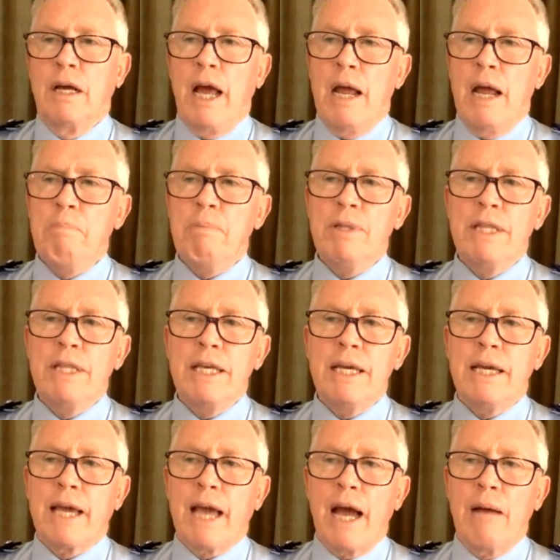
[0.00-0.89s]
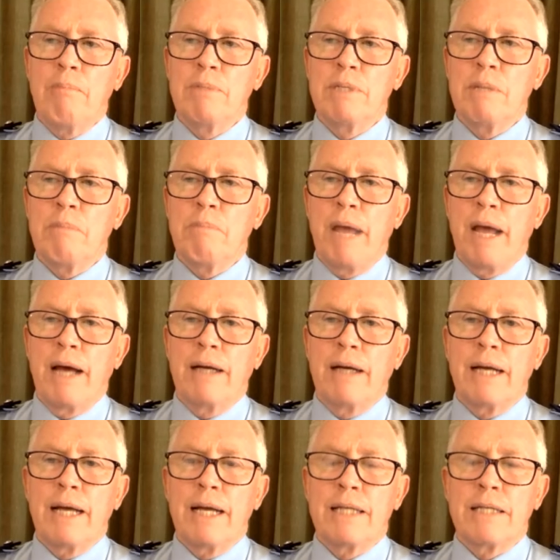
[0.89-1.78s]
Empathy comes about
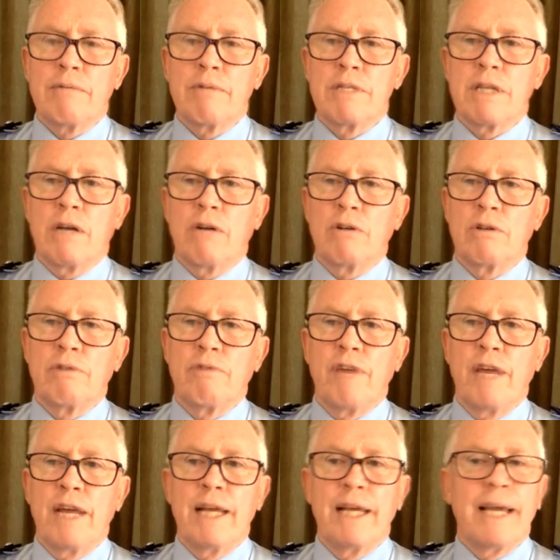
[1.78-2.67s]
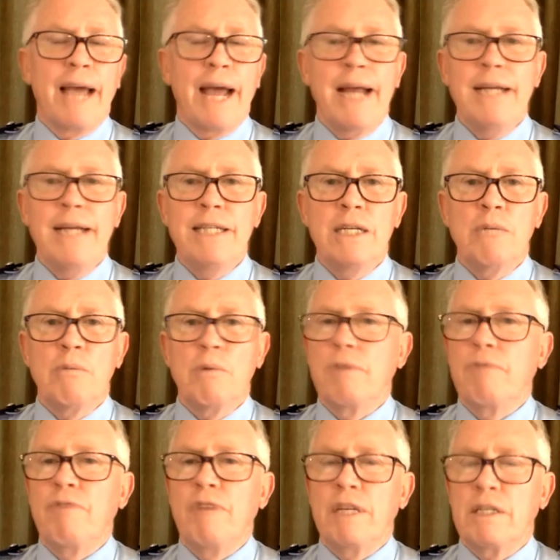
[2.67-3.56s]
as a result of engaging
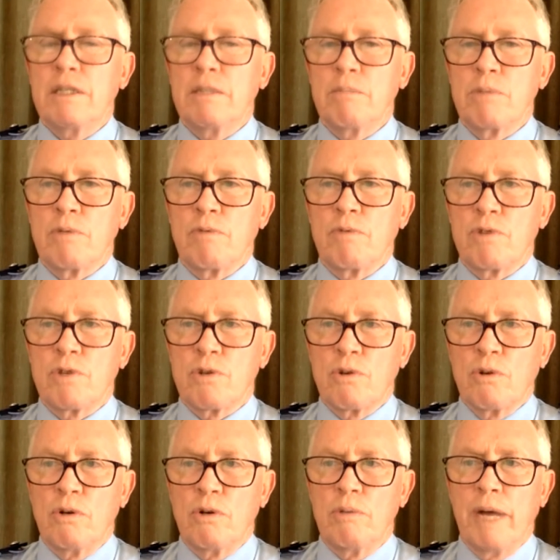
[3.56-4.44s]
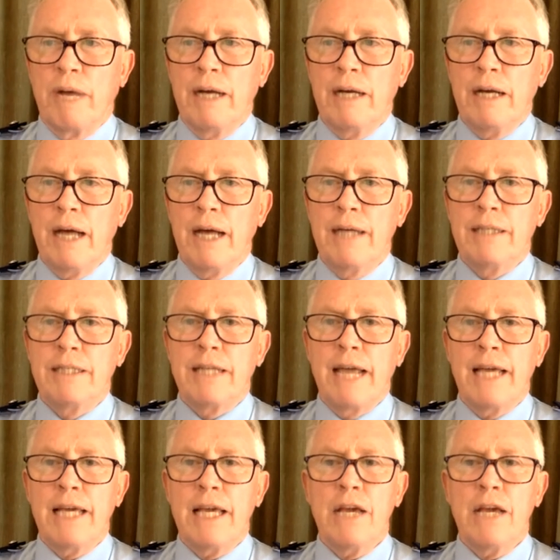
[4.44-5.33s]
with victims of trauma and
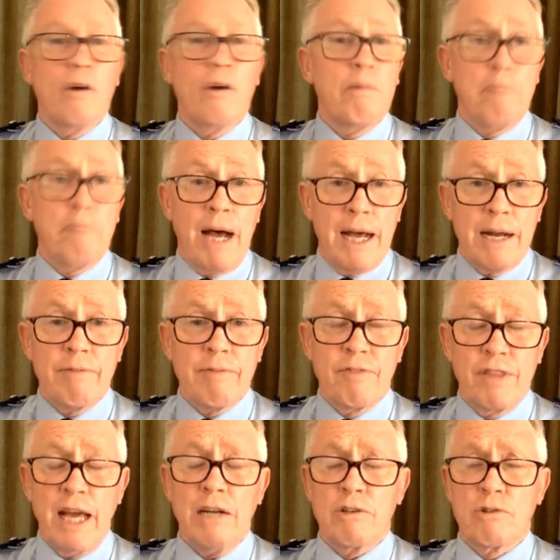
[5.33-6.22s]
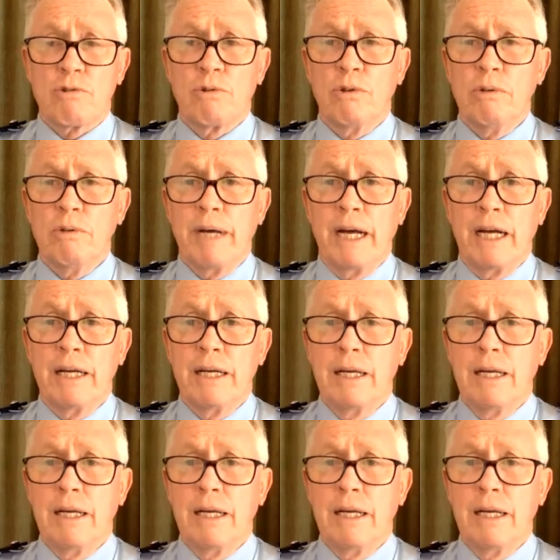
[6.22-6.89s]
taking on part of that trauma.